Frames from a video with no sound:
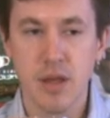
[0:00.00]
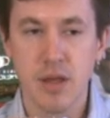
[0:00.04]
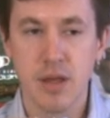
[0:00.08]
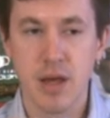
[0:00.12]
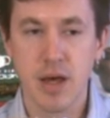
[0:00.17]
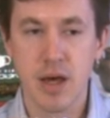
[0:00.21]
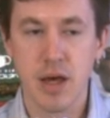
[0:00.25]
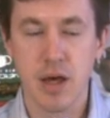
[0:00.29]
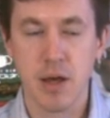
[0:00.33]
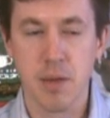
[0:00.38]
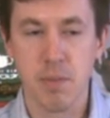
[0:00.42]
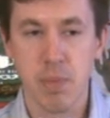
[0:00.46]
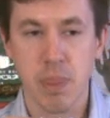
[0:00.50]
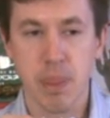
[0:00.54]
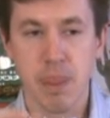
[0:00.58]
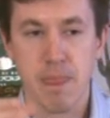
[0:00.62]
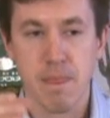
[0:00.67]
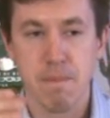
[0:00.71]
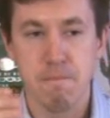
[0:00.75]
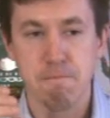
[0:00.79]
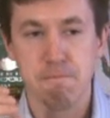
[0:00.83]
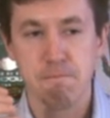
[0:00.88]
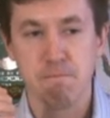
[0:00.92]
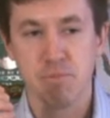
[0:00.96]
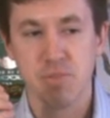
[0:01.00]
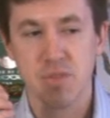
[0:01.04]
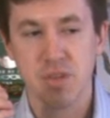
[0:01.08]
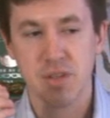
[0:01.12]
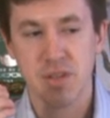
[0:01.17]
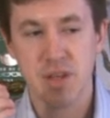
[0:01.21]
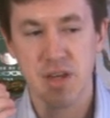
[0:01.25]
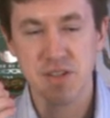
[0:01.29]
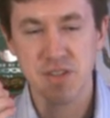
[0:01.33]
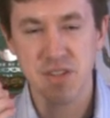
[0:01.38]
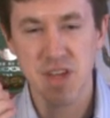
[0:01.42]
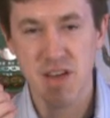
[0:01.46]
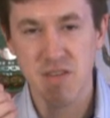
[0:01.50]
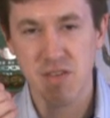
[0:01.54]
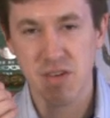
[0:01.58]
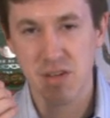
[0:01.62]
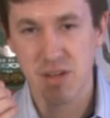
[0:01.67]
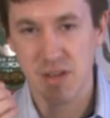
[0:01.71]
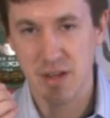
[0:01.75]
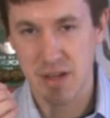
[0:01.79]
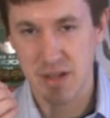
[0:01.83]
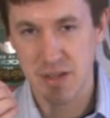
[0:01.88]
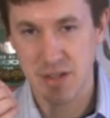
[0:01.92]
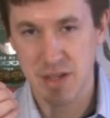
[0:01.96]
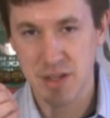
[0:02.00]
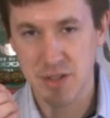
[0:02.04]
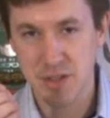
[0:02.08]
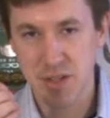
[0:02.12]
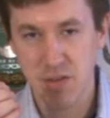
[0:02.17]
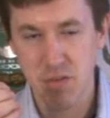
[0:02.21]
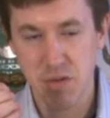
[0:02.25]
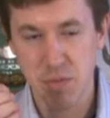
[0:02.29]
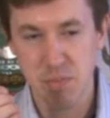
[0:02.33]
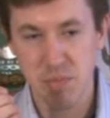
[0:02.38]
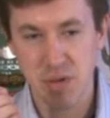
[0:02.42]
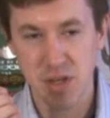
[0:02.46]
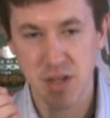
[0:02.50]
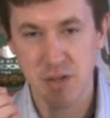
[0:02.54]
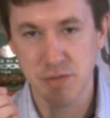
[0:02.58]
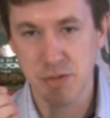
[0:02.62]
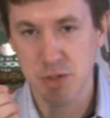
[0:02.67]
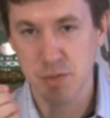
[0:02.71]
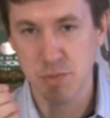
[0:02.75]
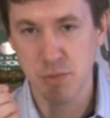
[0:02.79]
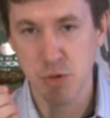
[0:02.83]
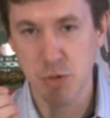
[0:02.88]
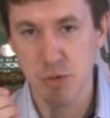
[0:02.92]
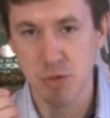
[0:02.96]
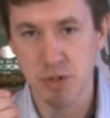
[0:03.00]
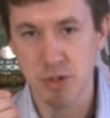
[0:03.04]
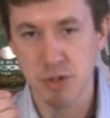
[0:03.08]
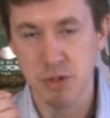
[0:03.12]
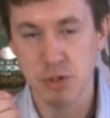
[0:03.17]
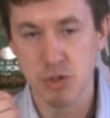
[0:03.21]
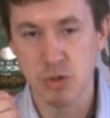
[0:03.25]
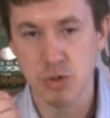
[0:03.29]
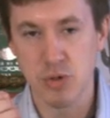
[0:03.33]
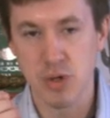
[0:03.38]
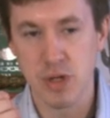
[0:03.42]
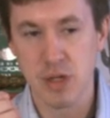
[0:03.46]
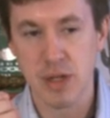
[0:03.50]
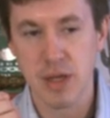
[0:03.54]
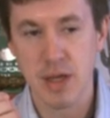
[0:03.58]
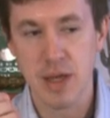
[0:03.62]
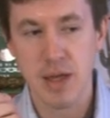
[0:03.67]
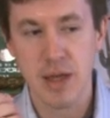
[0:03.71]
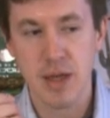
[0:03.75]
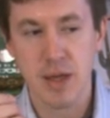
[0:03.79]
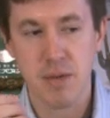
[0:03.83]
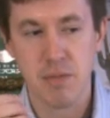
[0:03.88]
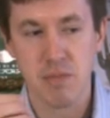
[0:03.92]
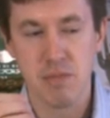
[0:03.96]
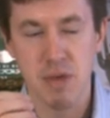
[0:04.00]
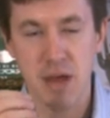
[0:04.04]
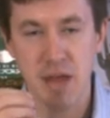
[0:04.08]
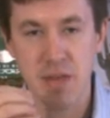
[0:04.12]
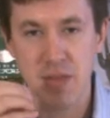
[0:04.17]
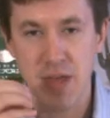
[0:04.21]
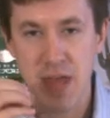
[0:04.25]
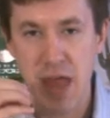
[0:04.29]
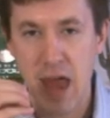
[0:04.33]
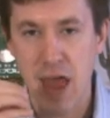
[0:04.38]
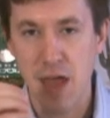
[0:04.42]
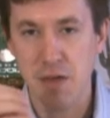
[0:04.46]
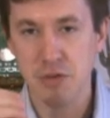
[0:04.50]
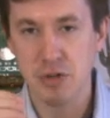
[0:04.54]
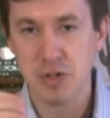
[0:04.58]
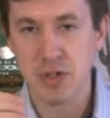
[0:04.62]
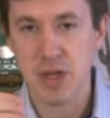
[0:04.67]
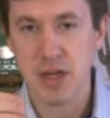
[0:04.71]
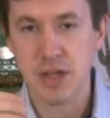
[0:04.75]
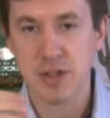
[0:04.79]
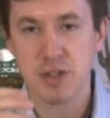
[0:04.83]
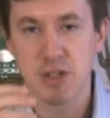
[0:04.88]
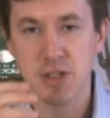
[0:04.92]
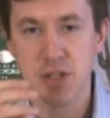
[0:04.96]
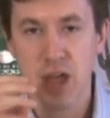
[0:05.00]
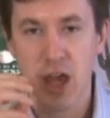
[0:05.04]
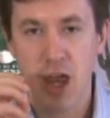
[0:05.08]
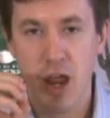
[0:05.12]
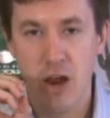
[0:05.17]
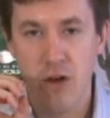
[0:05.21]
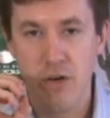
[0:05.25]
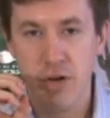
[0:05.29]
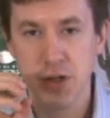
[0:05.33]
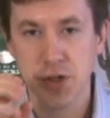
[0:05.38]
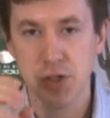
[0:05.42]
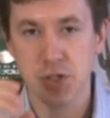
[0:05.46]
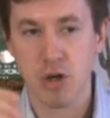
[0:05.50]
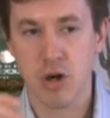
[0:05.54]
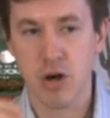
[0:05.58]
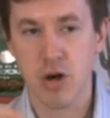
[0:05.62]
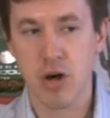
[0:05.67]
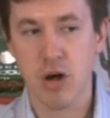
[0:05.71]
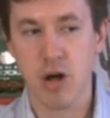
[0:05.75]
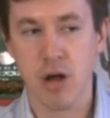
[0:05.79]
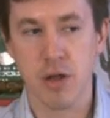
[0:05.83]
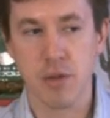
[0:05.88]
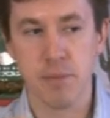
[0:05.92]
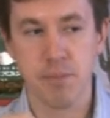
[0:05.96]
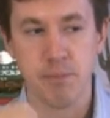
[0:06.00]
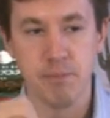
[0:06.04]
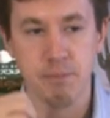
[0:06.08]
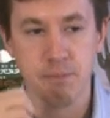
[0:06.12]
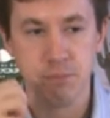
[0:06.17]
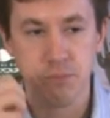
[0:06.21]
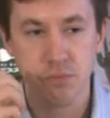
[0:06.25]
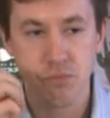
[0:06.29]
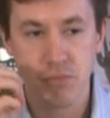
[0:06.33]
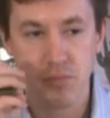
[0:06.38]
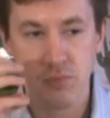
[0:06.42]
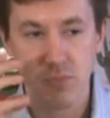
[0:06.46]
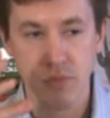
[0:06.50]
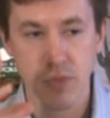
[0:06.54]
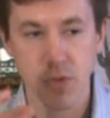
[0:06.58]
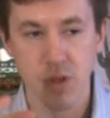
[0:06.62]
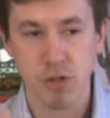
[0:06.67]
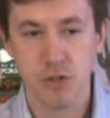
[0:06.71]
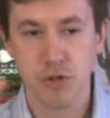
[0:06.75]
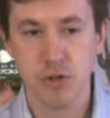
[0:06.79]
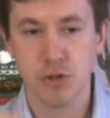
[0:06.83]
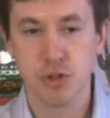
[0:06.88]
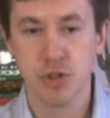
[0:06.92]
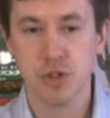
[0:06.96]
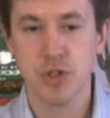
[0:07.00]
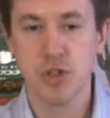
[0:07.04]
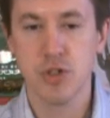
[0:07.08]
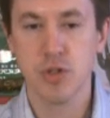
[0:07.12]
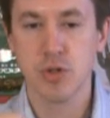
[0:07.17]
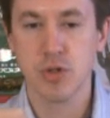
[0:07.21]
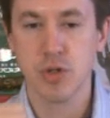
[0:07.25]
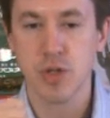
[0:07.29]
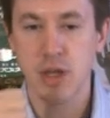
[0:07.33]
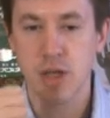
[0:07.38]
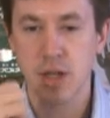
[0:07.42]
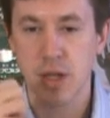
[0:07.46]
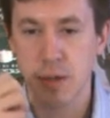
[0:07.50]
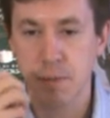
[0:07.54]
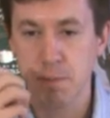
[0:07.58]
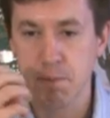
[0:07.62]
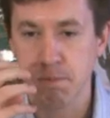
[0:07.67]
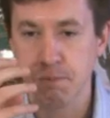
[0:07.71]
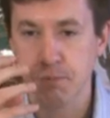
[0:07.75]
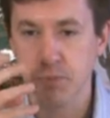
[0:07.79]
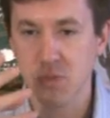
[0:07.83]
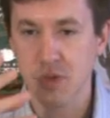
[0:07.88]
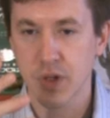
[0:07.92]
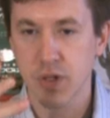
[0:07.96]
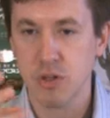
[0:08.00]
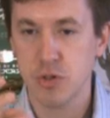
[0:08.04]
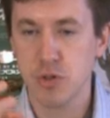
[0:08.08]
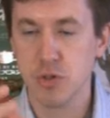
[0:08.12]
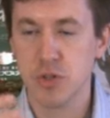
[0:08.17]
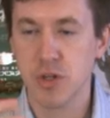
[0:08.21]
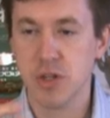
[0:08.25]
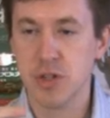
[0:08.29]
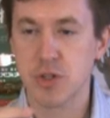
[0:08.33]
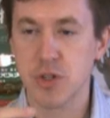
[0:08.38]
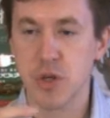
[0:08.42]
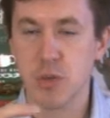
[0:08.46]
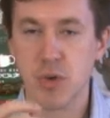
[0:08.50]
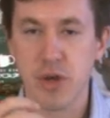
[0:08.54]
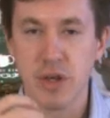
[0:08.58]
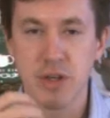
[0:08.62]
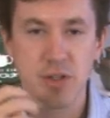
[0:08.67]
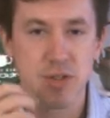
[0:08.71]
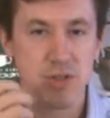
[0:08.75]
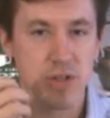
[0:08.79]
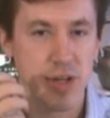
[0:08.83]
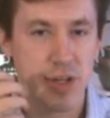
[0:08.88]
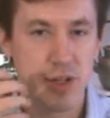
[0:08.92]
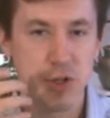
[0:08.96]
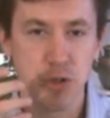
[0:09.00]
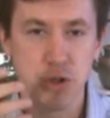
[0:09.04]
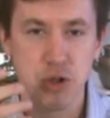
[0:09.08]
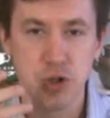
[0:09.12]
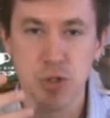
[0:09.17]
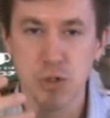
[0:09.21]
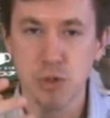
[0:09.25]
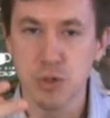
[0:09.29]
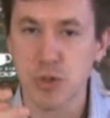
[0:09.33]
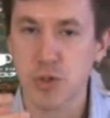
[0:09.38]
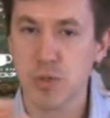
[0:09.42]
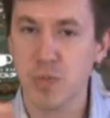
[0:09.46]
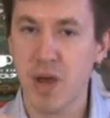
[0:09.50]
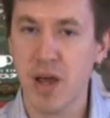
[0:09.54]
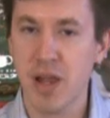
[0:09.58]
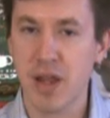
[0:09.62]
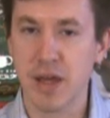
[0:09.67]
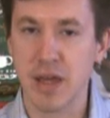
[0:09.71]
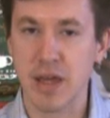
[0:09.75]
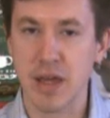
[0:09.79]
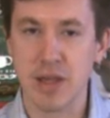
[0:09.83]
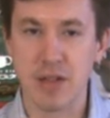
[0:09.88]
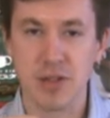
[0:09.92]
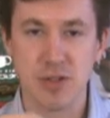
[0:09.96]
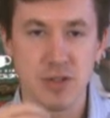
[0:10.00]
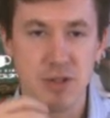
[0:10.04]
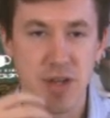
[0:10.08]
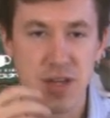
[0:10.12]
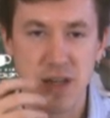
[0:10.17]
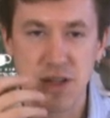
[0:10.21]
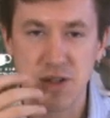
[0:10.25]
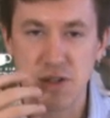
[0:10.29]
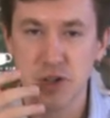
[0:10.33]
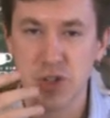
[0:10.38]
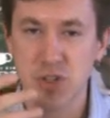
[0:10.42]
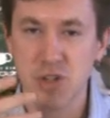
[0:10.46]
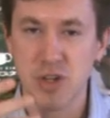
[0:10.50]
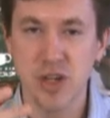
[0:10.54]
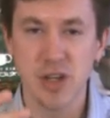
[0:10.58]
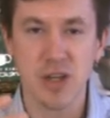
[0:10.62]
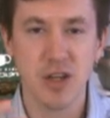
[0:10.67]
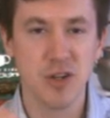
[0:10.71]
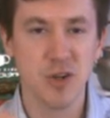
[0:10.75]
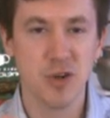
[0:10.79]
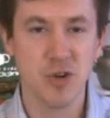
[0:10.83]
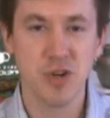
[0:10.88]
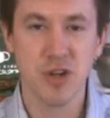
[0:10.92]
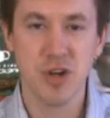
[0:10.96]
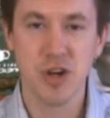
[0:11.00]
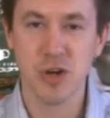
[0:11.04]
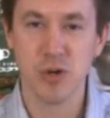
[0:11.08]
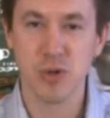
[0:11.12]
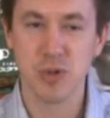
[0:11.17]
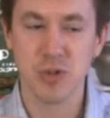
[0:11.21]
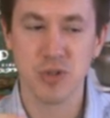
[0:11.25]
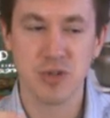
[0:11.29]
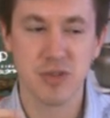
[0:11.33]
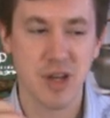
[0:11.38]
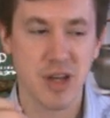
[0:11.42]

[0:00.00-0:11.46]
It does have a bit of smoothness to it, and the aftertaste carries on. You're still getting, it's almost like you're still smelling it. It's like it's stuck in your nose.